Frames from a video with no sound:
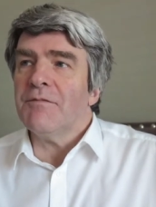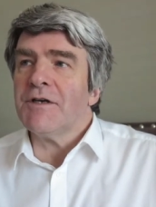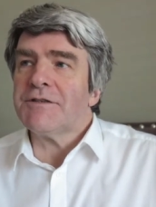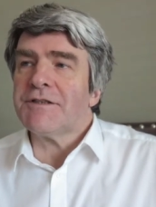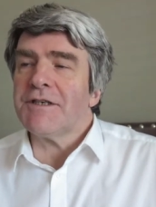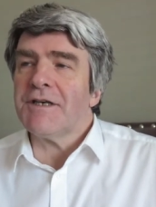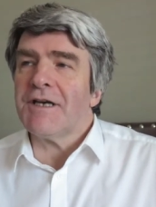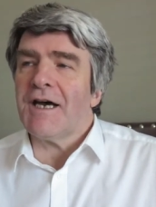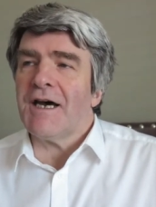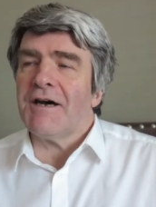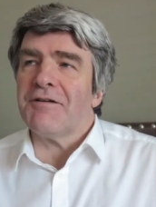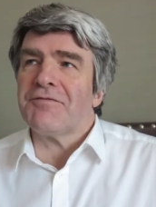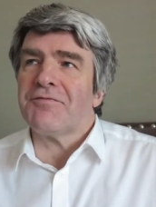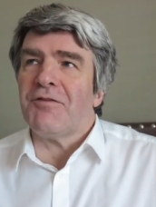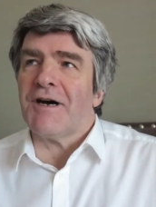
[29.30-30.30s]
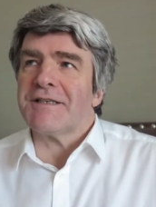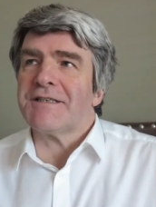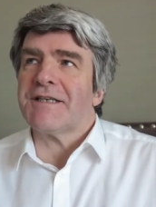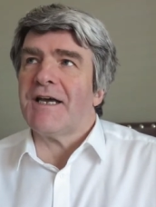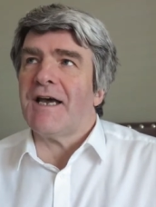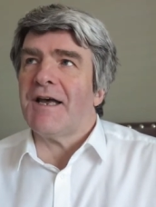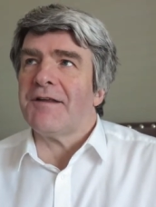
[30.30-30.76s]
Much of
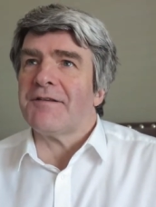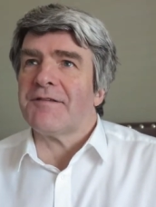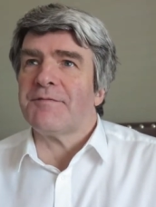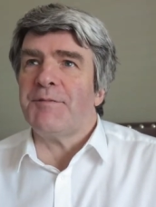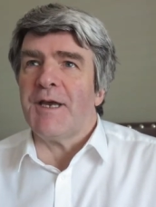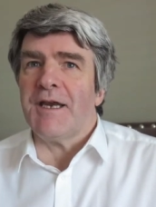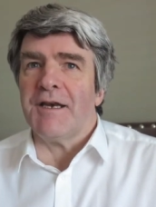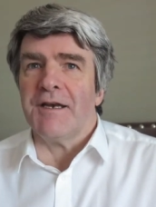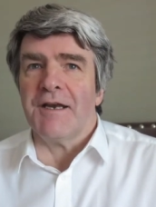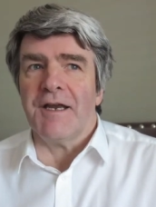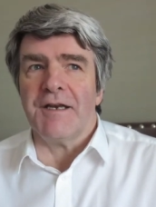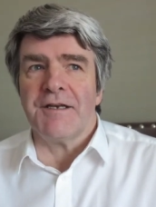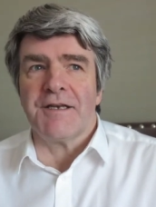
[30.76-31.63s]
what has been